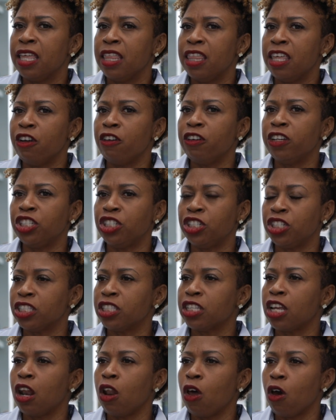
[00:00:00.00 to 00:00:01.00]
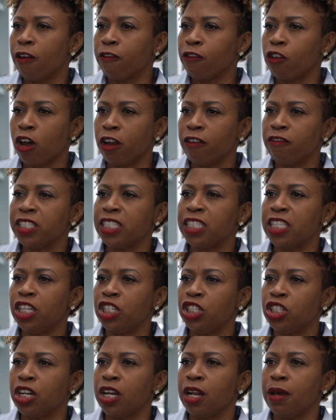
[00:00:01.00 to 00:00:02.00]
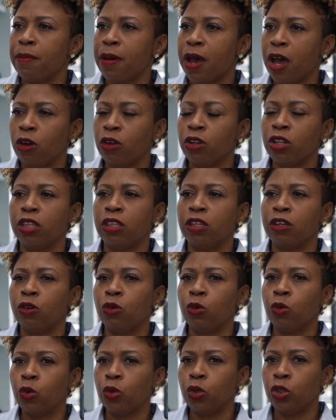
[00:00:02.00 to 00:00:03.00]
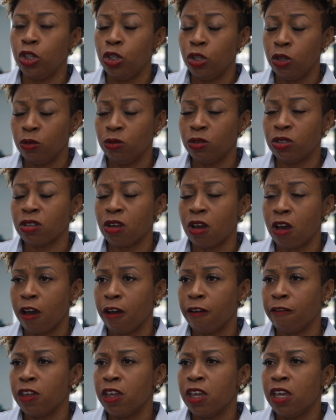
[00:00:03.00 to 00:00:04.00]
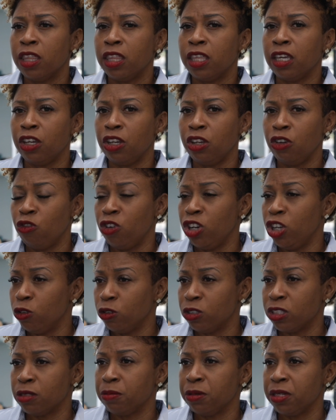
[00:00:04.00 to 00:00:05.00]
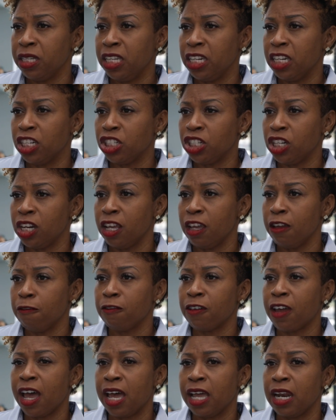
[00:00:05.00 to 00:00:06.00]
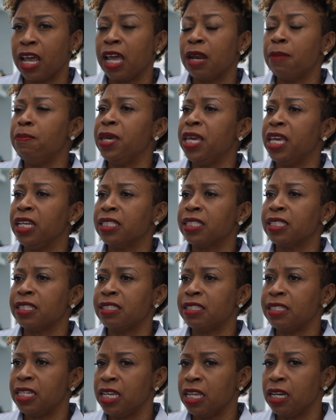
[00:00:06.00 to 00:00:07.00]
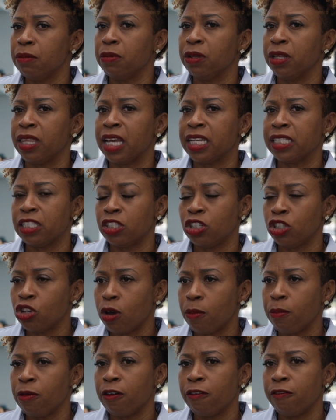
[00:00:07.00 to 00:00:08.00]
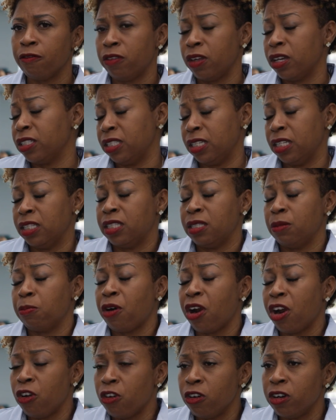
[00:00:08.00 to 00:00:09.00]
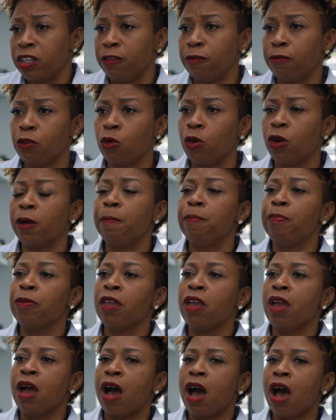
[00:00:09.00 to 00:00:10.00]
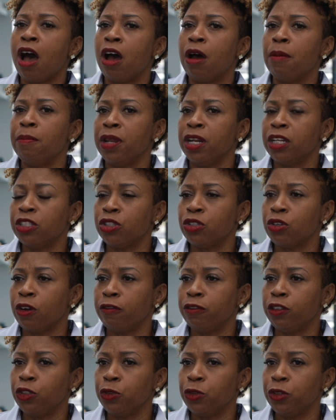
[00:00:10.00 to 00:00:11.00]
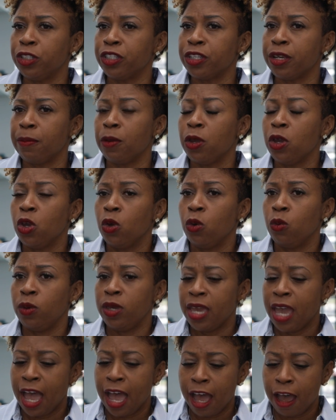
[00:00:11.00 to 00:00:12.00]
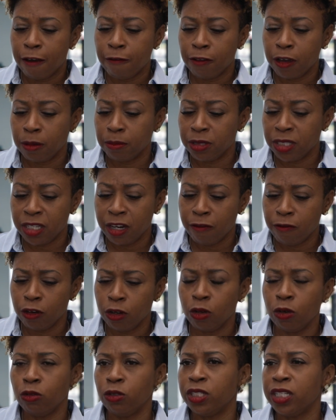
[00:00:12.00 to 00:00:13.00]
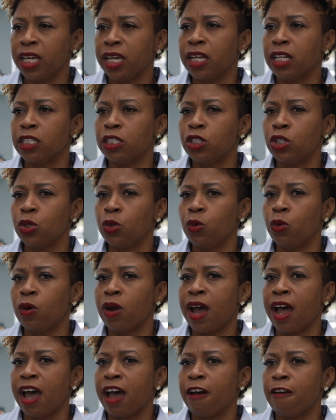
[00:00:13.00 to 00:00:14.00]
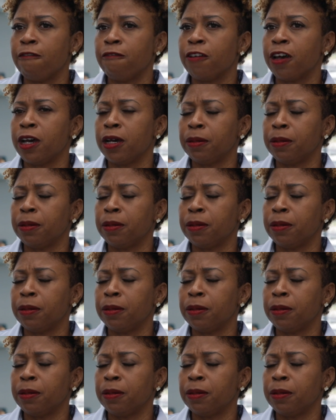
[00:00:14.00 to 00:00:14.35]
there is just a lot of conversation about the whole use of the reusable initiative and being sustainable. That's the top of, it's a priority for Minister of Tourism. We have several hotels who have